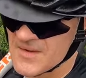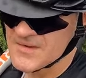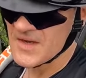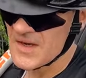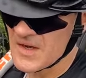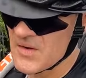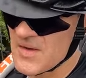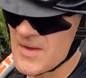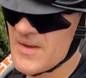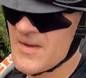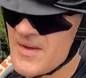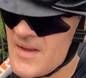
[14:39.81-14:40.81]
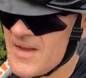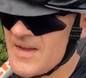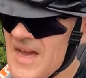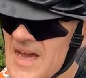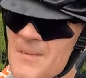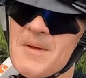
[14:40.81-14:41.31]
So,
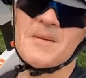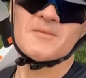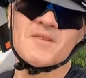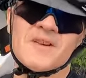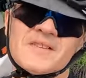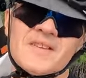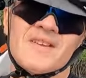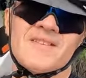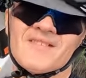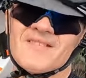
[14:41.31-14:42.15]
yeah, I mean, I'm dressed,